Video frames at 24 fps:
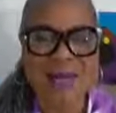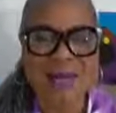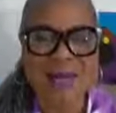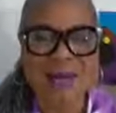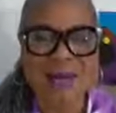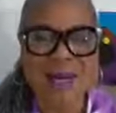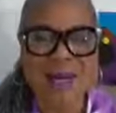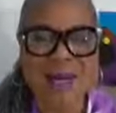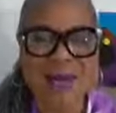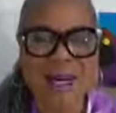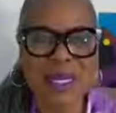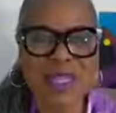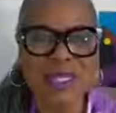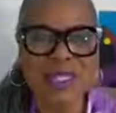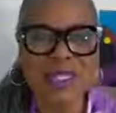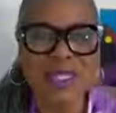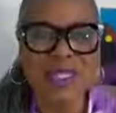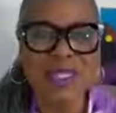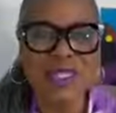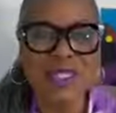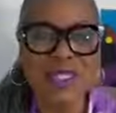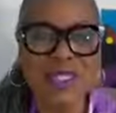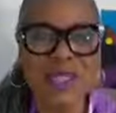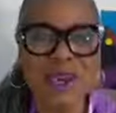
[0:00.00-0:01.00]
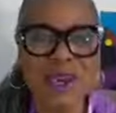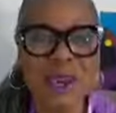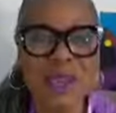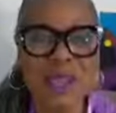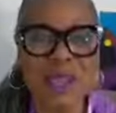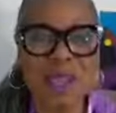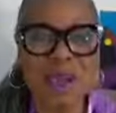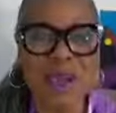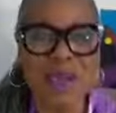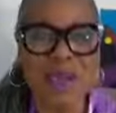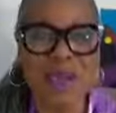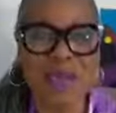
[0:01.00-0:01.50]
But just know I
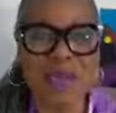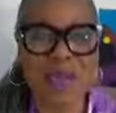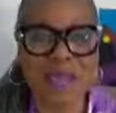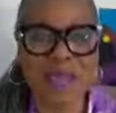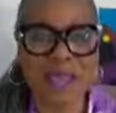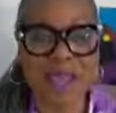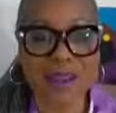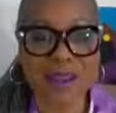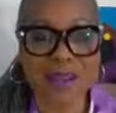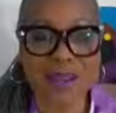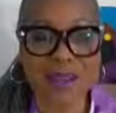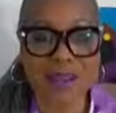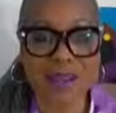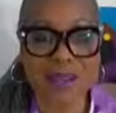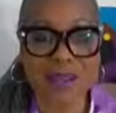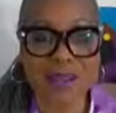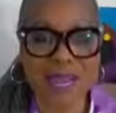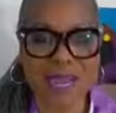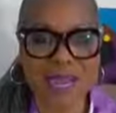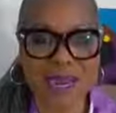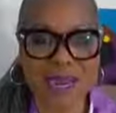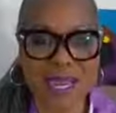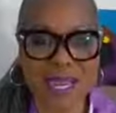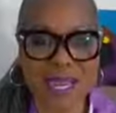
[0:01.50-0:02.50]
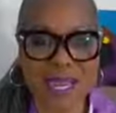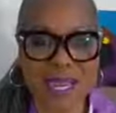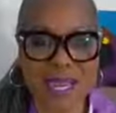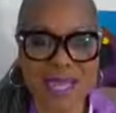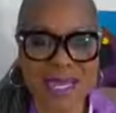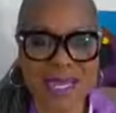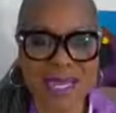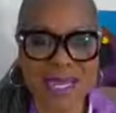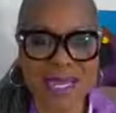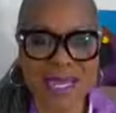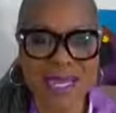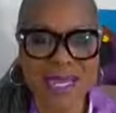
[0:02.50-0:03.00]
go back through the
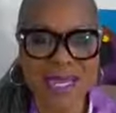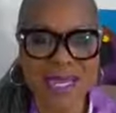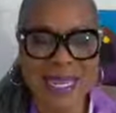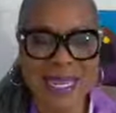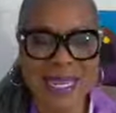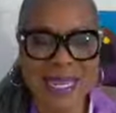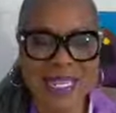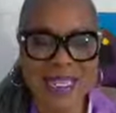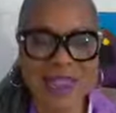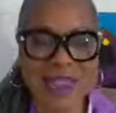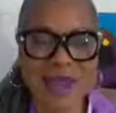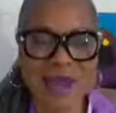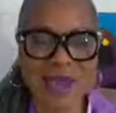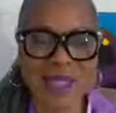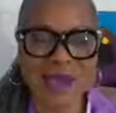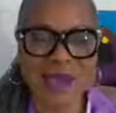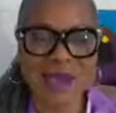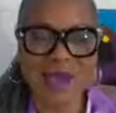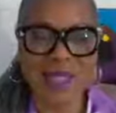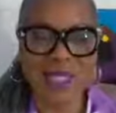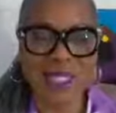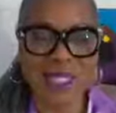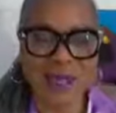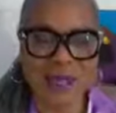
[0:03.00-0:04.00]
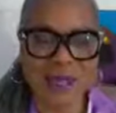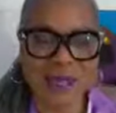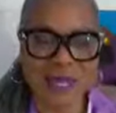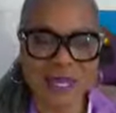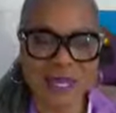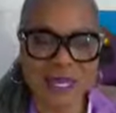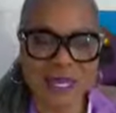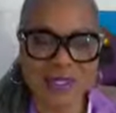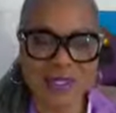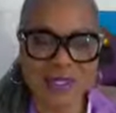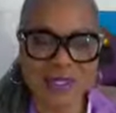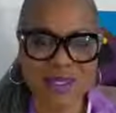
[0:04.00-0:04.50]
thread and I try to
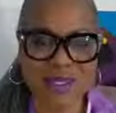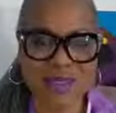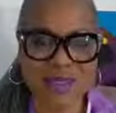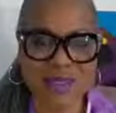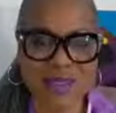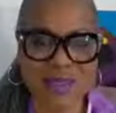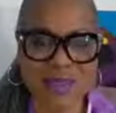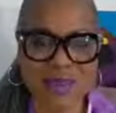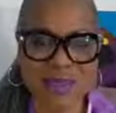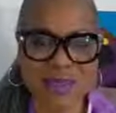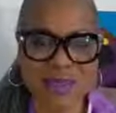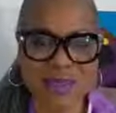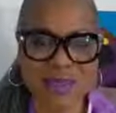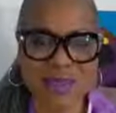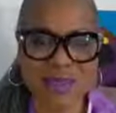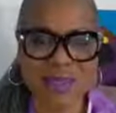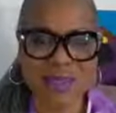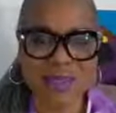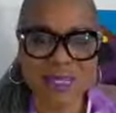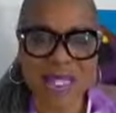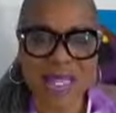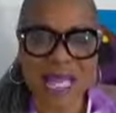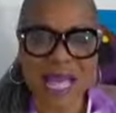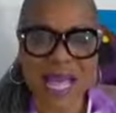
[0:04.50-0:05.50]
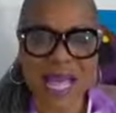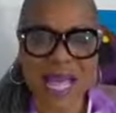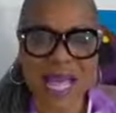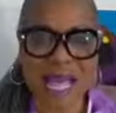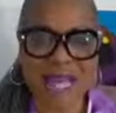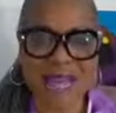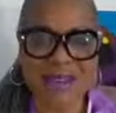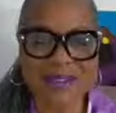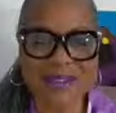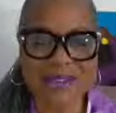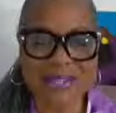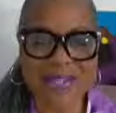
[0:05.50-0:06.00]
respond to you.
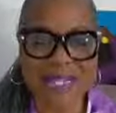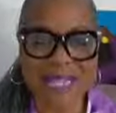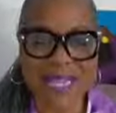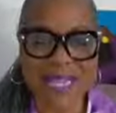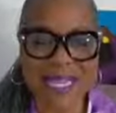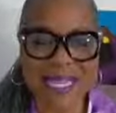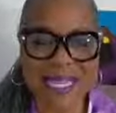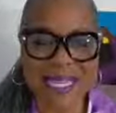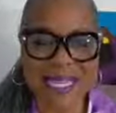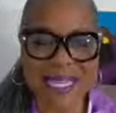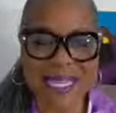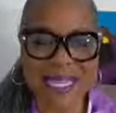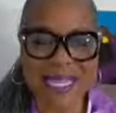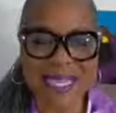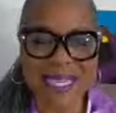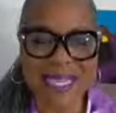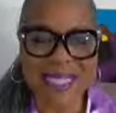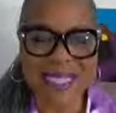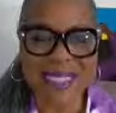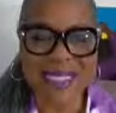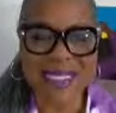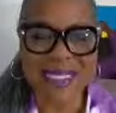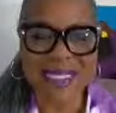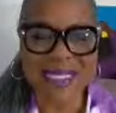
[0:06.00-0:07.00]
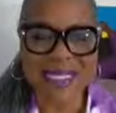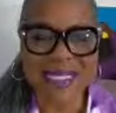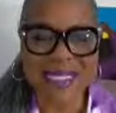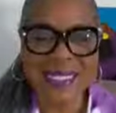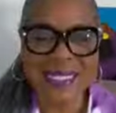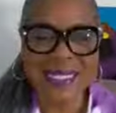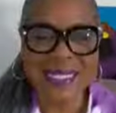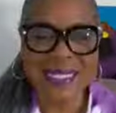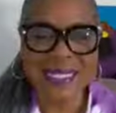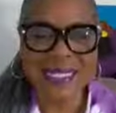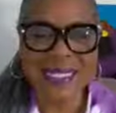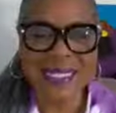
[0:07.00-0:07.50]
Hi, Renee,
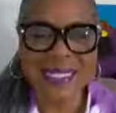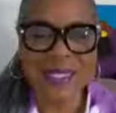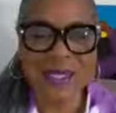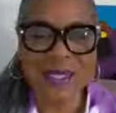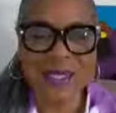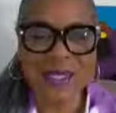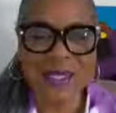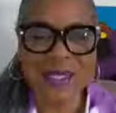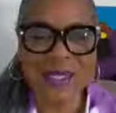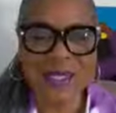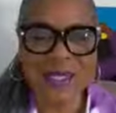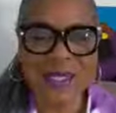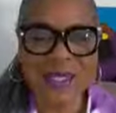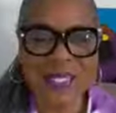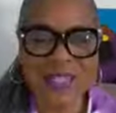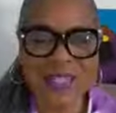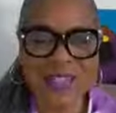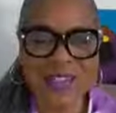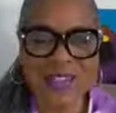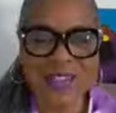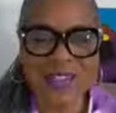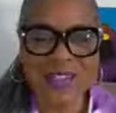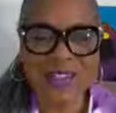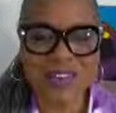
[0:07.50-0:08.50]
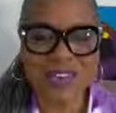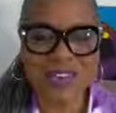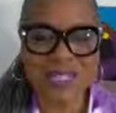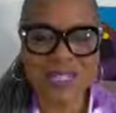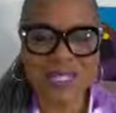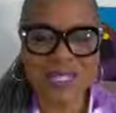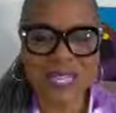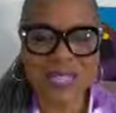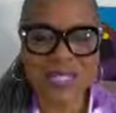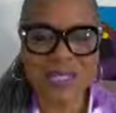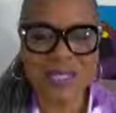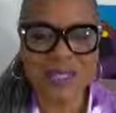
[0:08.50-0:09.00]
the birthday girl.
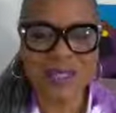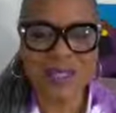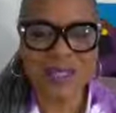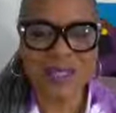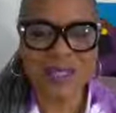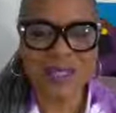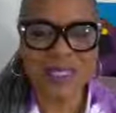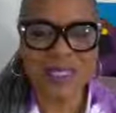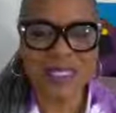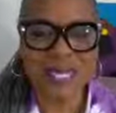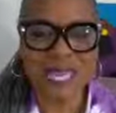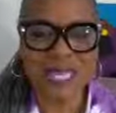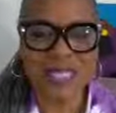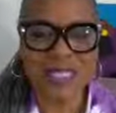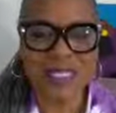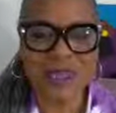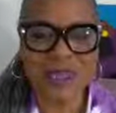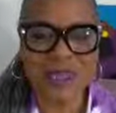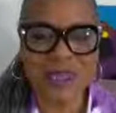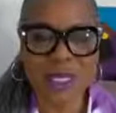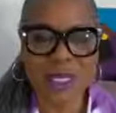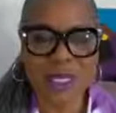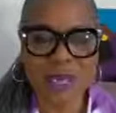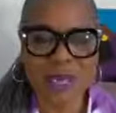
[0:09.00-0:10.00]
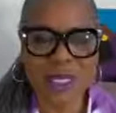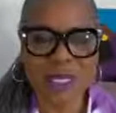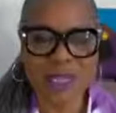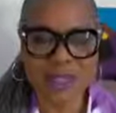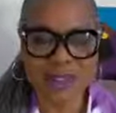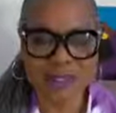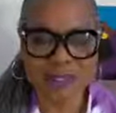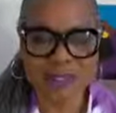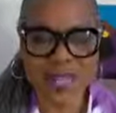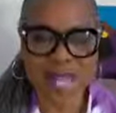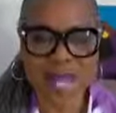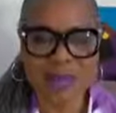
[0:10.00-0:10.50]
I know it was last week, but
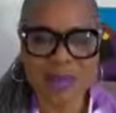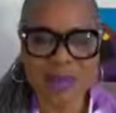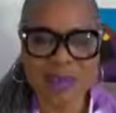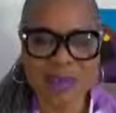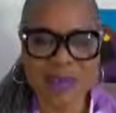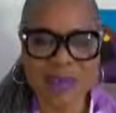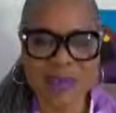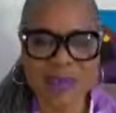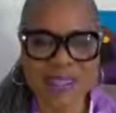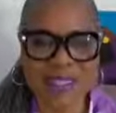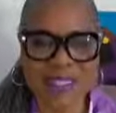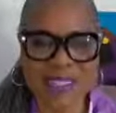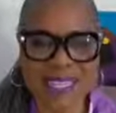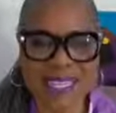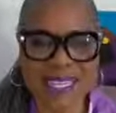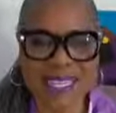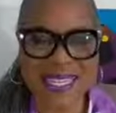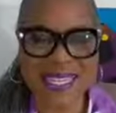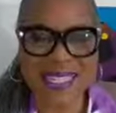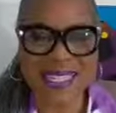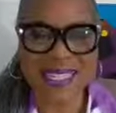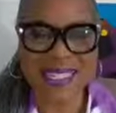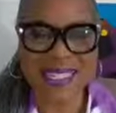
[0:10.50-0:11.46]
happy birthday.